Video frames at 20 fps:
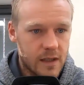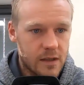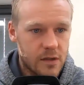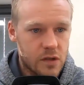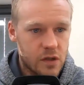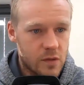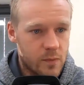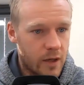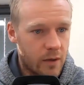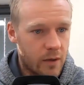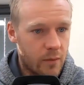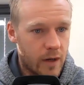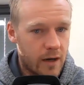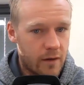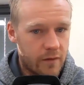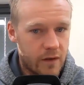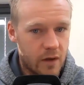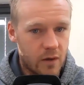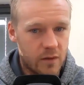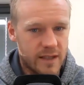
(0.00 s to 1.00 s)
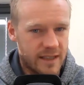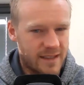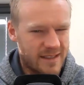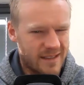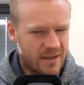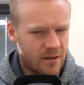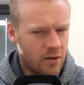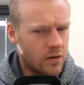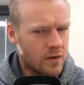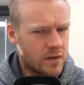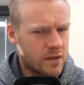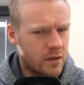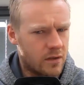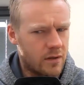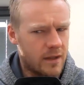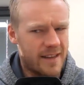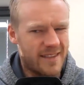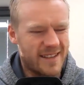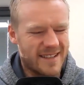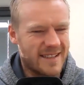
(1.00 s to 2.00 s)
Just be aware of those things. And also
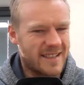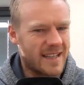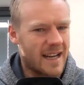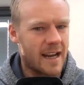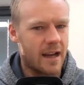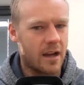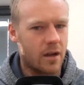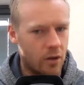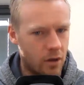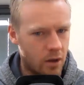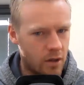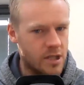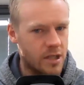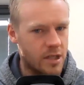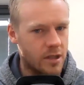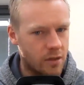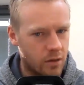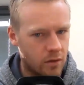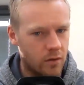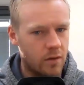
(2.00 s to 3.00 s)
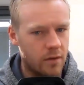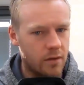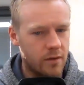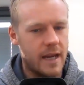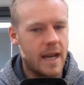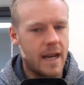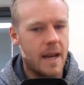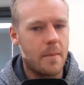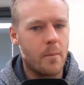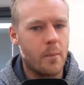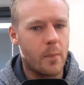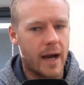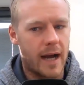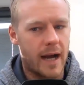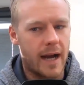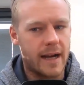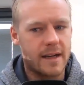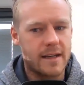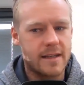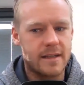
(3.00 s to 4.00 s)
like the psychological
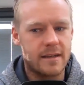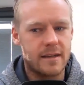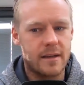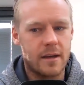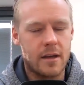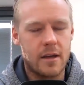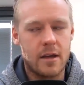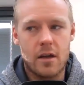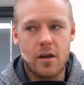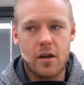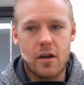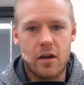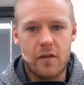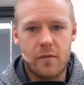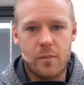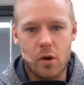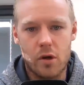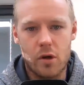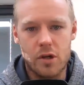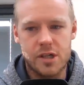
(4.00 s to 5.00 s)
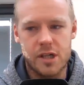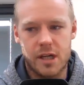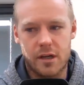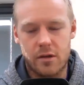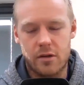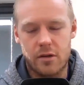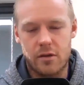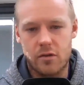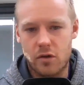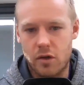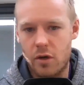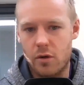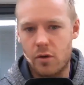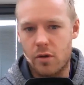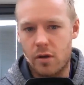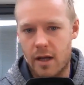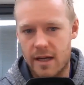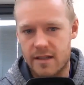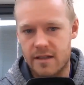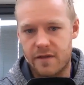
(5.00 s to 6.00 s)
impact of pushing new
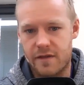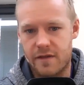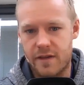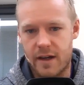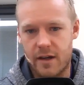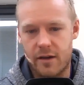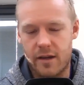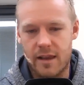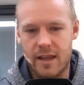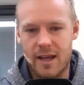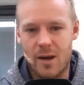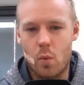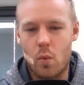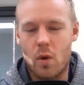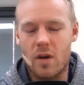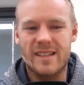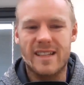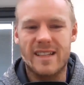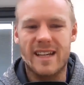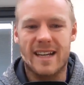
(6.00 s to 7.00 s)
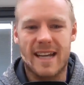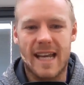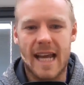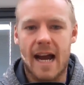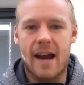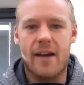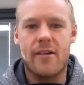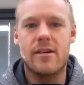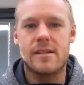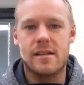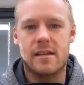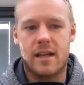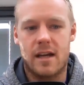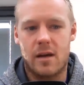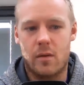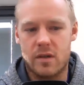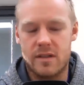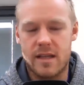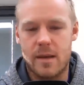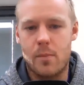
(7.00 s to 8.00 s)
clients to failure. Like, what's their character
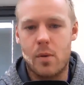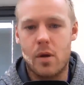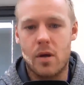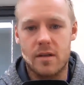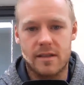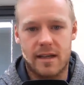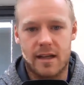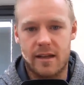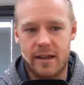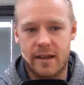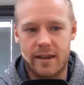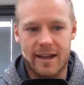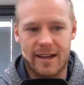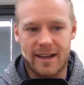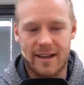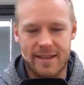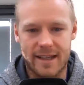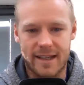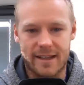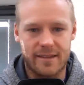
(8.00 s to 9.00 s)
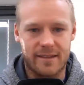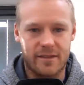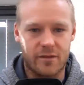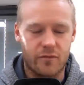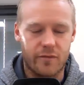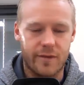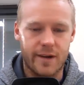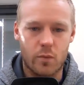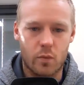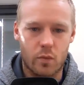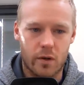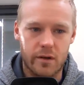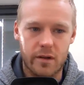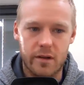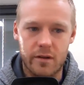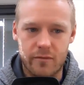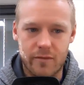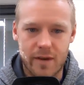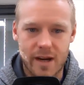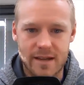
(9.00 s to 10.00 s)
like? What's their personality like? I think one of
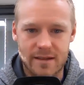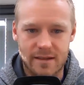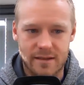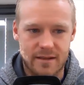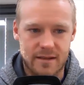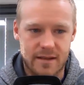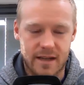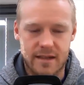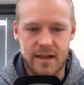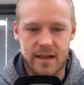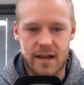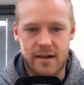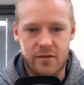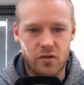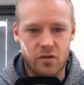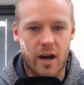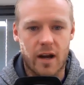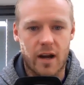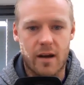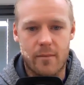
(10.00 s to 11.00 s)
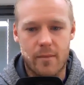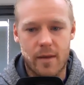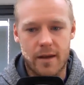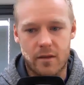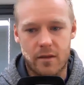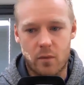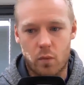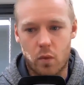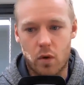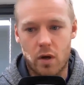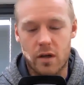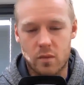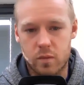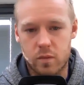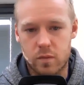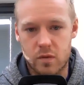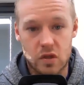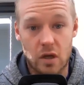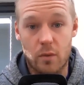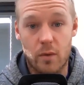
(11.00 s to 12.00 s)
the reasons this kind of training method works
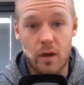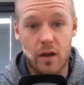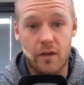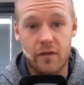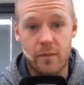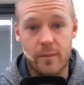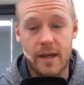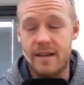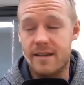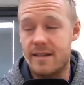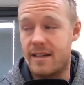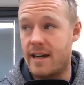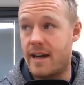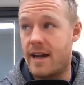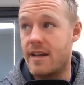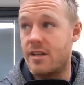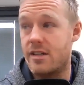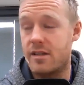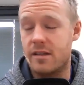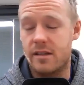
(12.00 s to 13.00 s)
so well for me is I